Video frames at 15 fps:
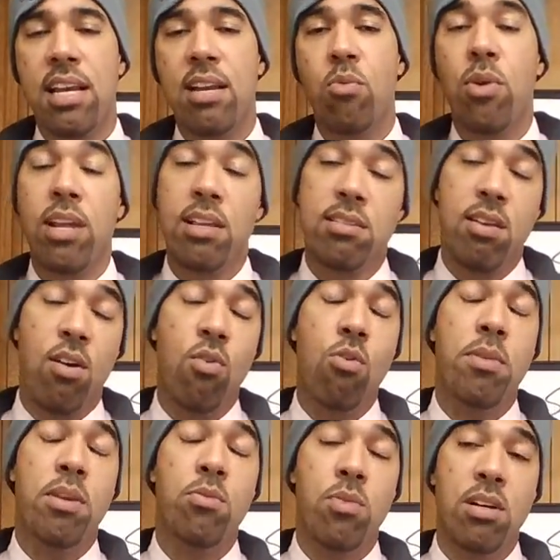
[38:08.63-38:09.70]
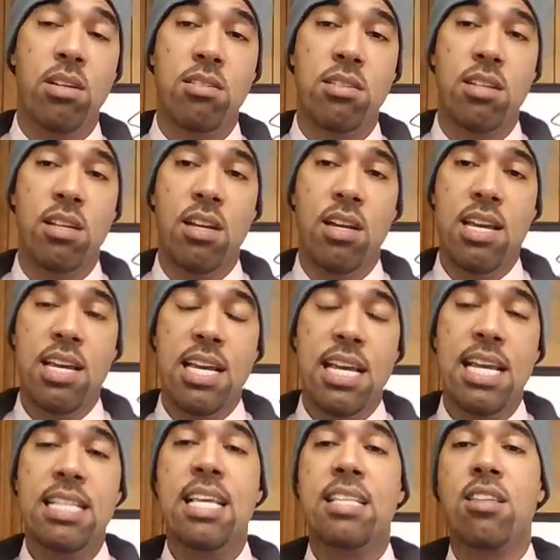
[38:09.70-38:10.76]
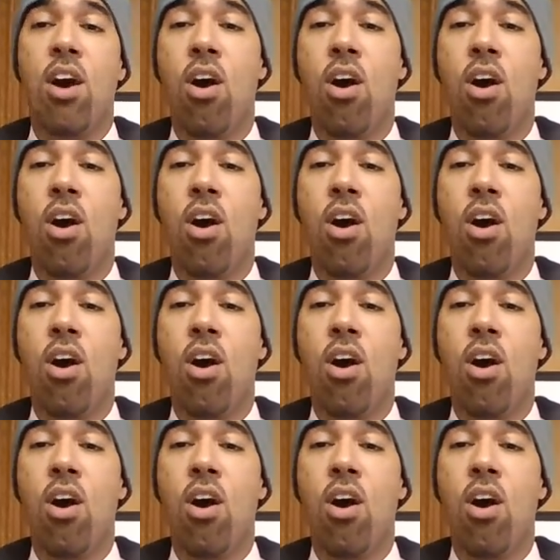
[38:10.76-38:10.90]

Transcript: And what he told me was, he sets